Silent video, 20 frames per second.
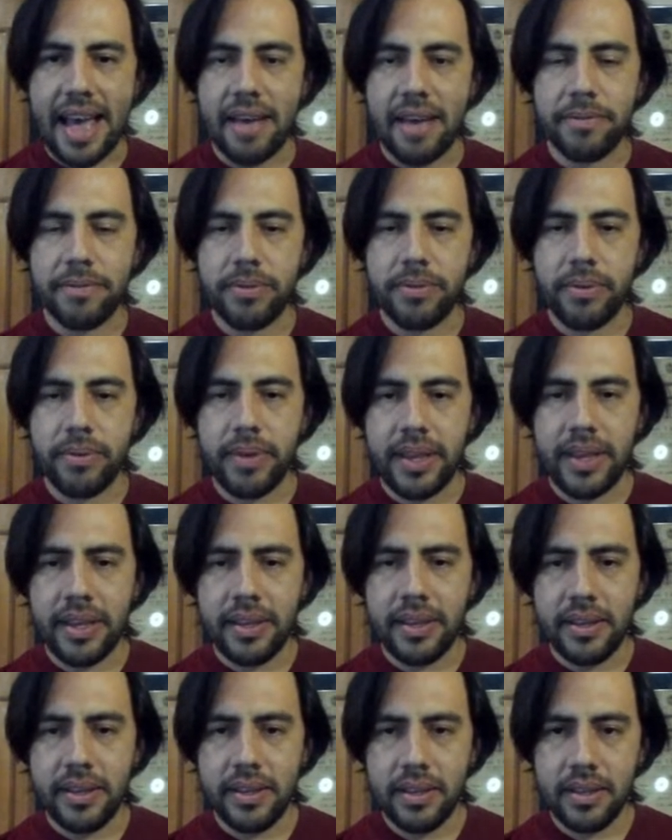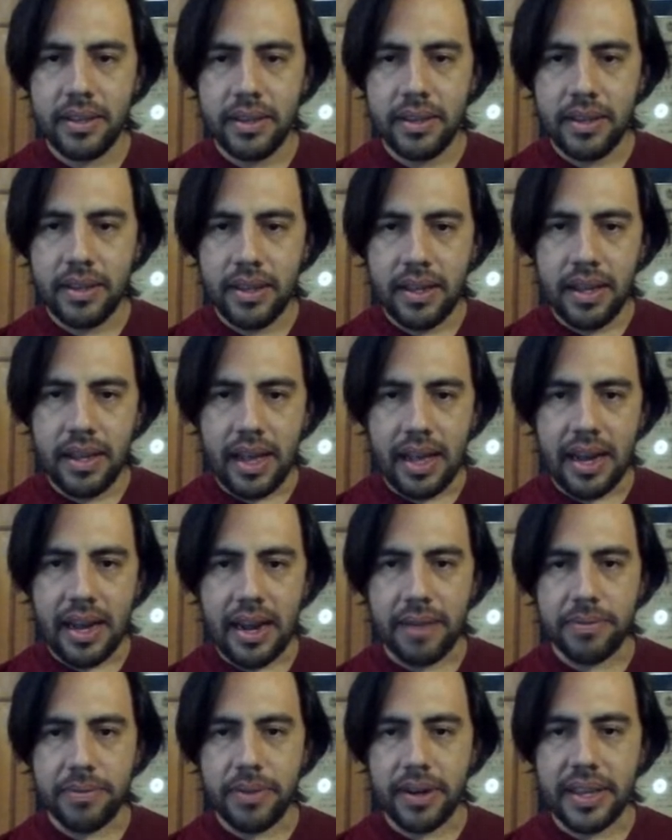f3, and
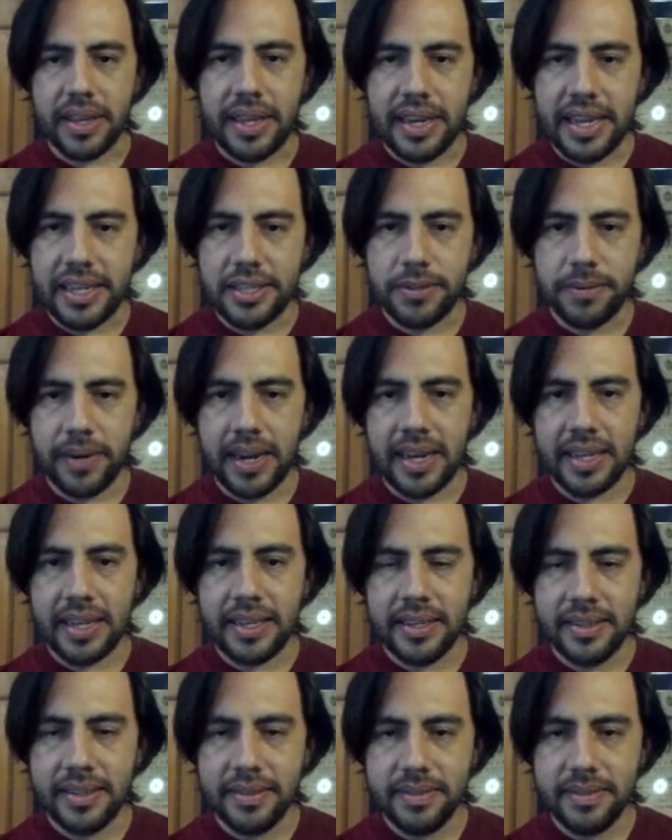after king h5,